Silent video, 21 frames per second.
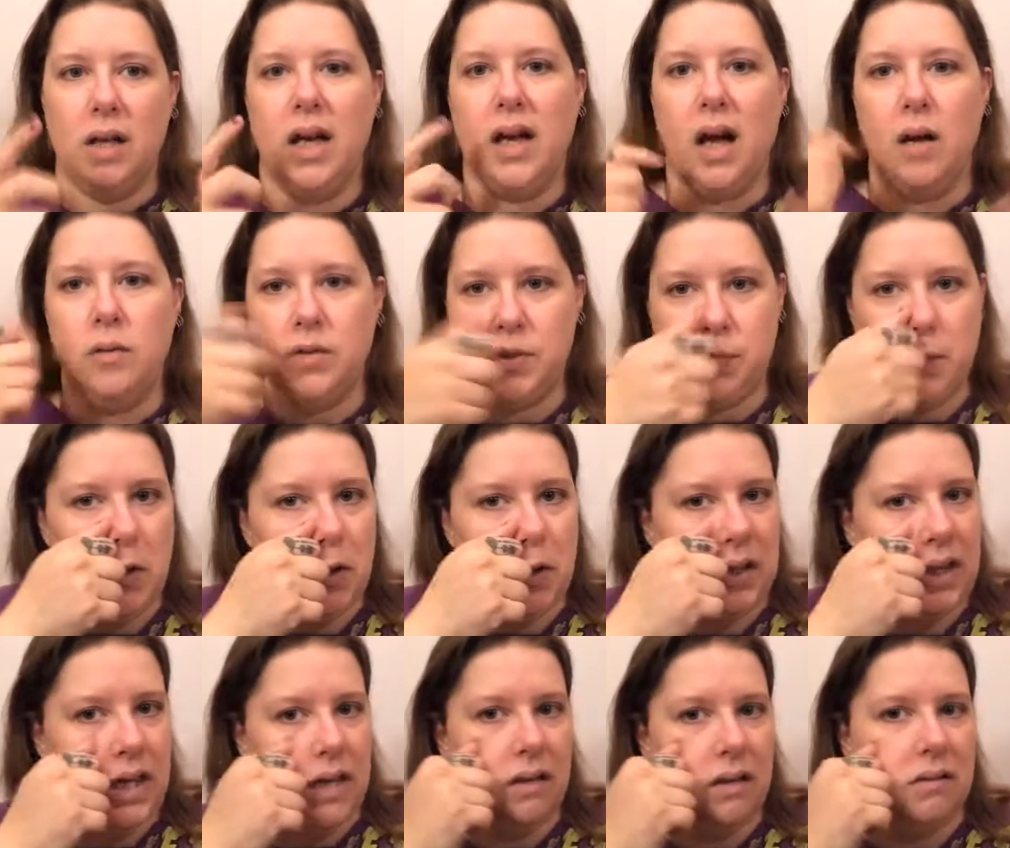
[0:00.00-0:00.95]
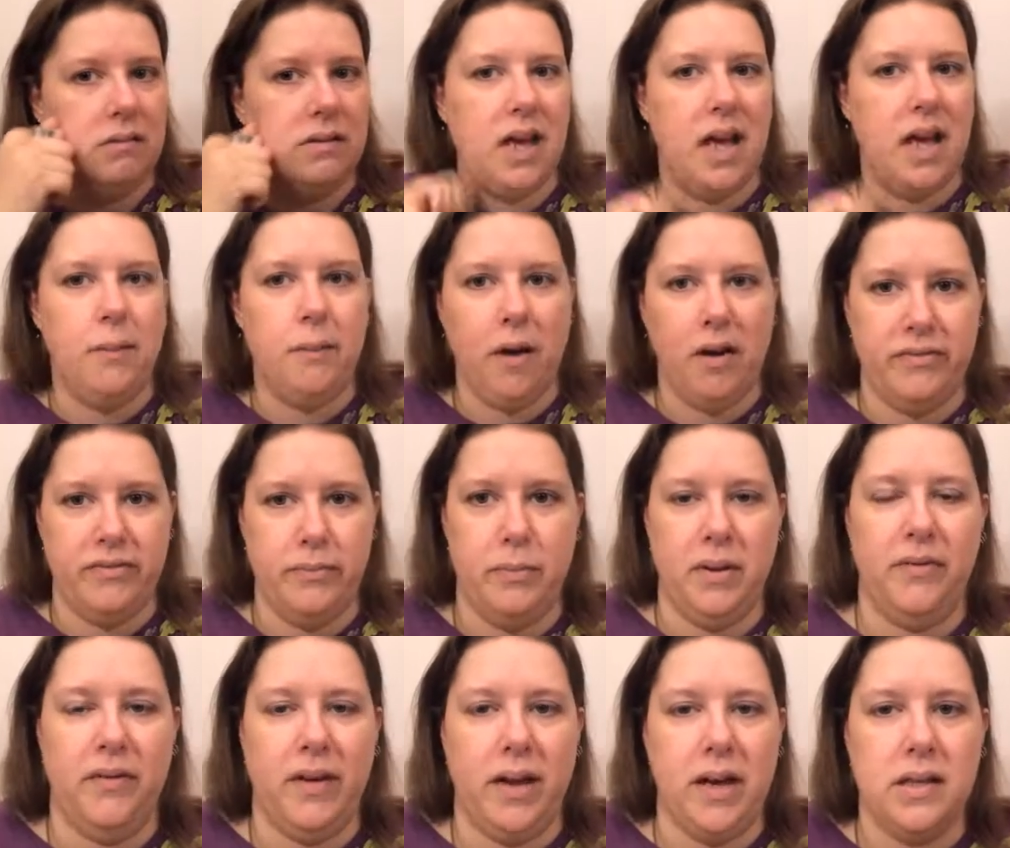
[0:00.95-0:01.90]
like I was pulling tape off
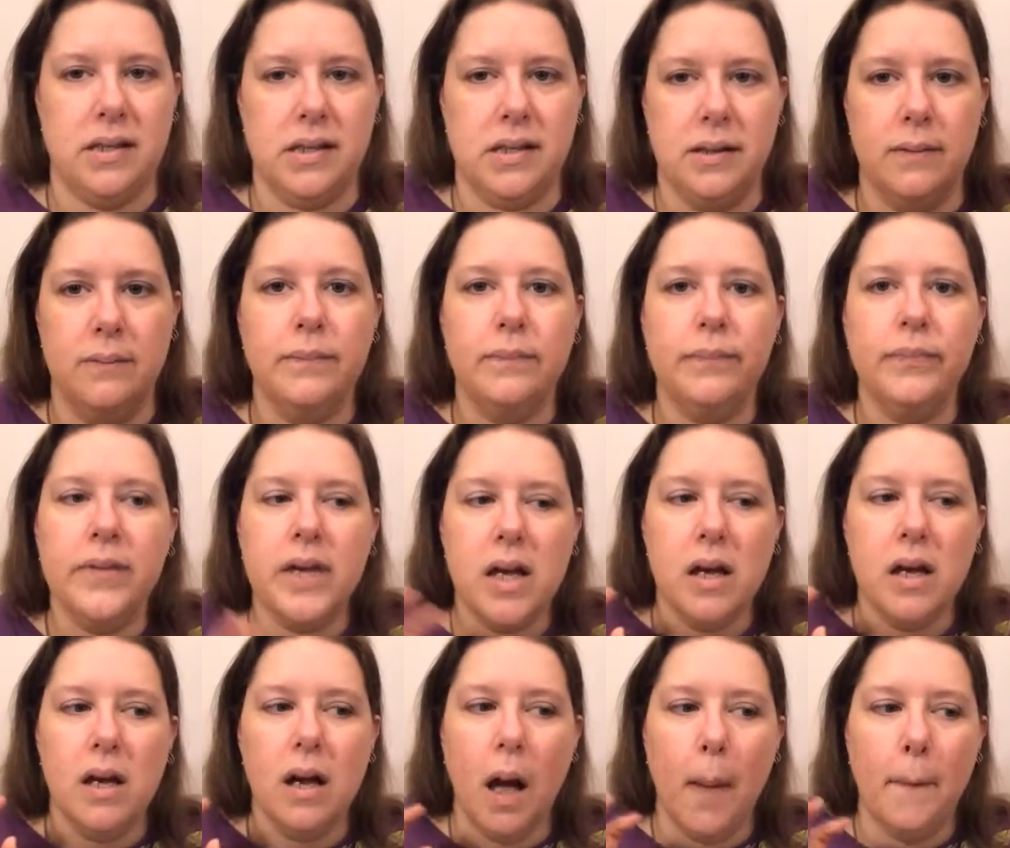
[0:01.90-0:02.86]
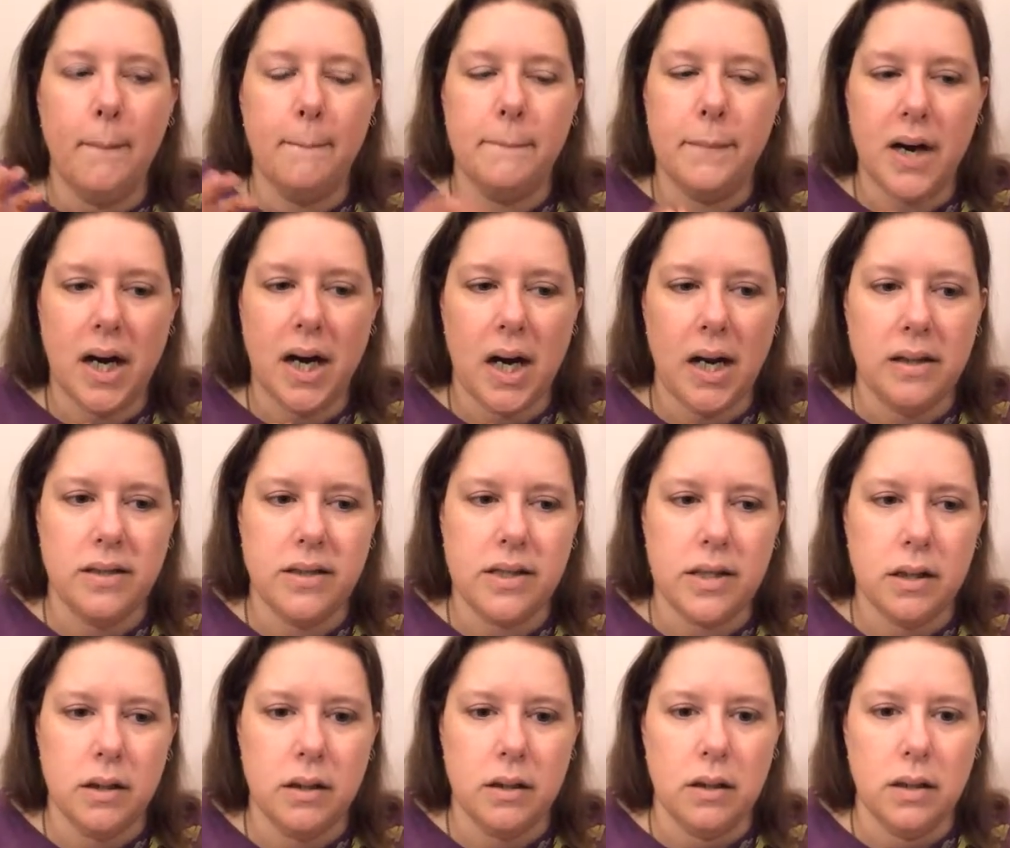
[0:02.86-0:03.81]
of my face.
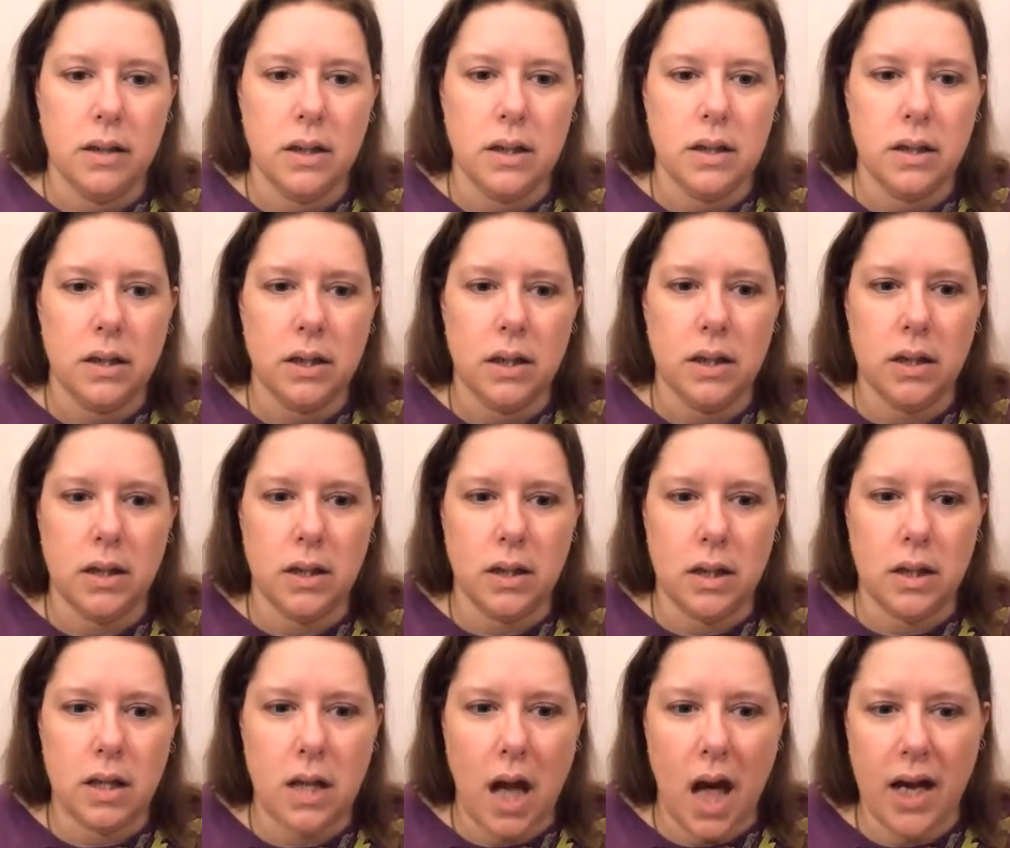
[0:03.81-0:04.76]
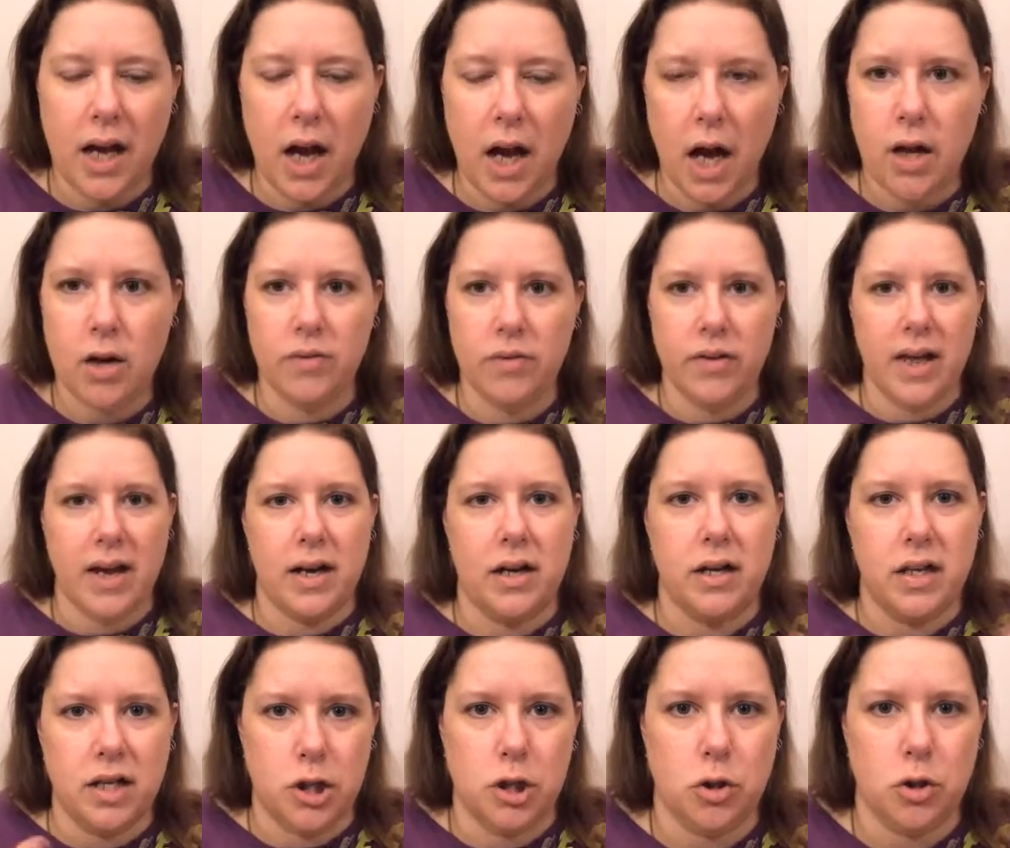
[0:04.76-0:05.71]
But I got over that
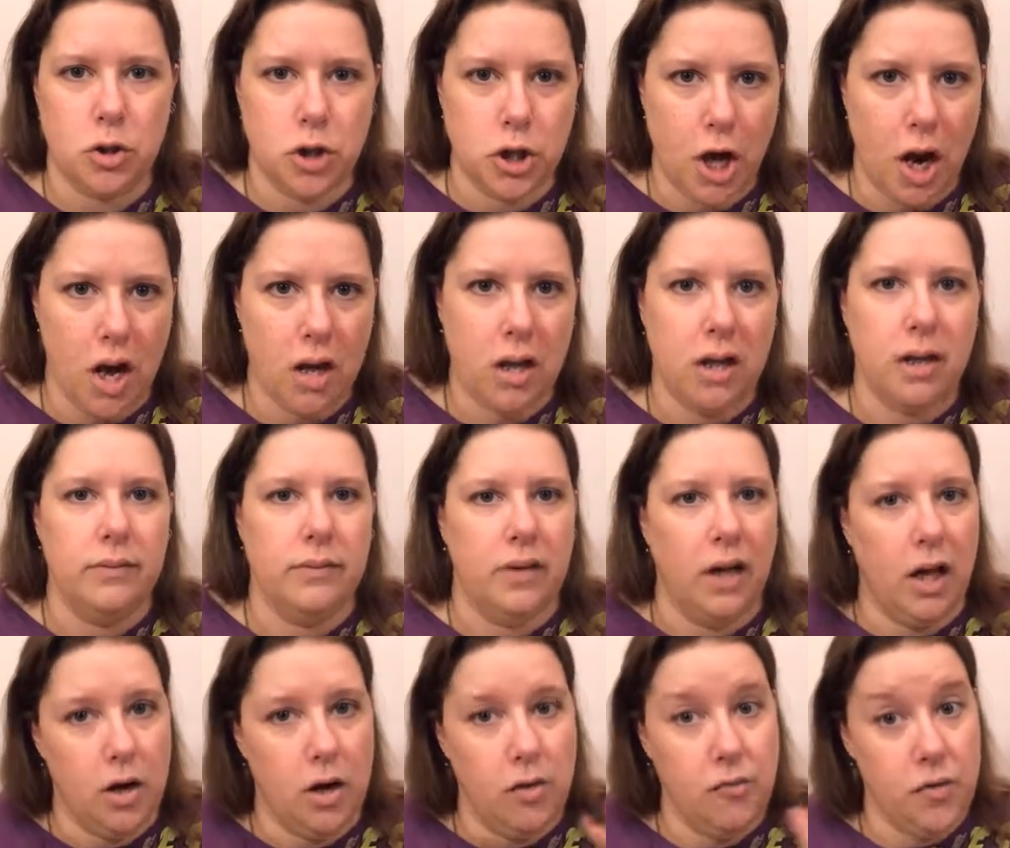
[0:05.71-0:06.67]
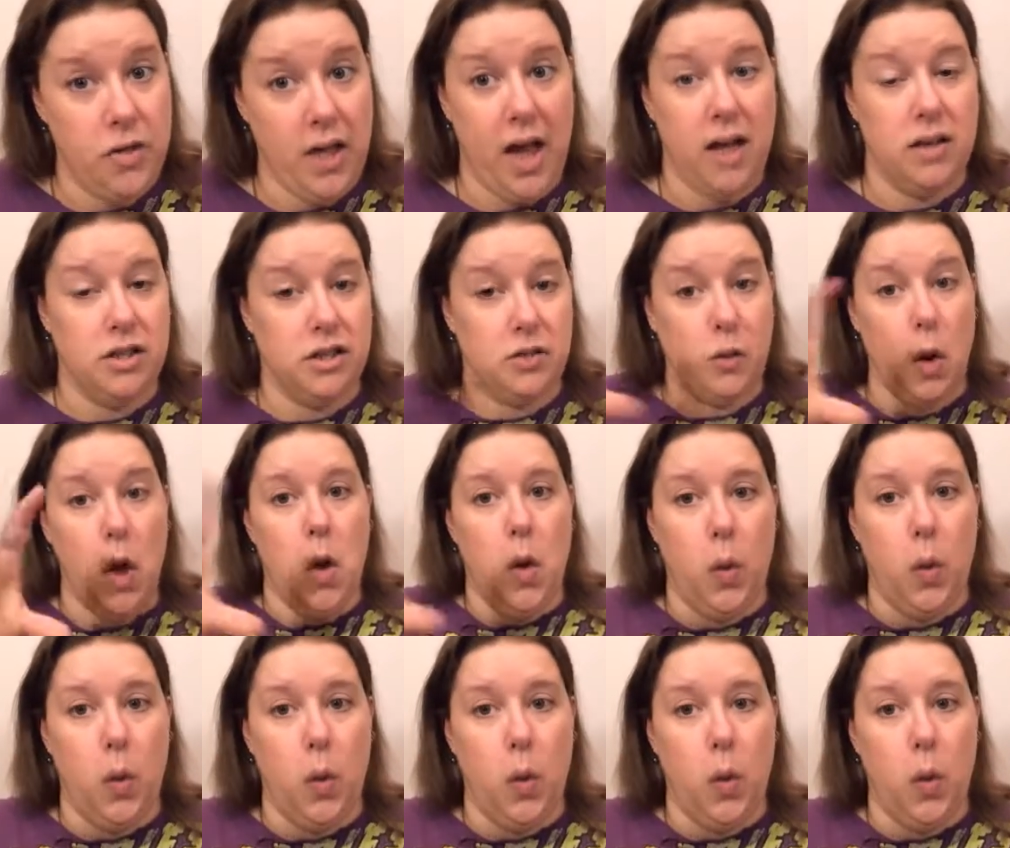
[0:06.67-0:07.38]
initial shock. got over that just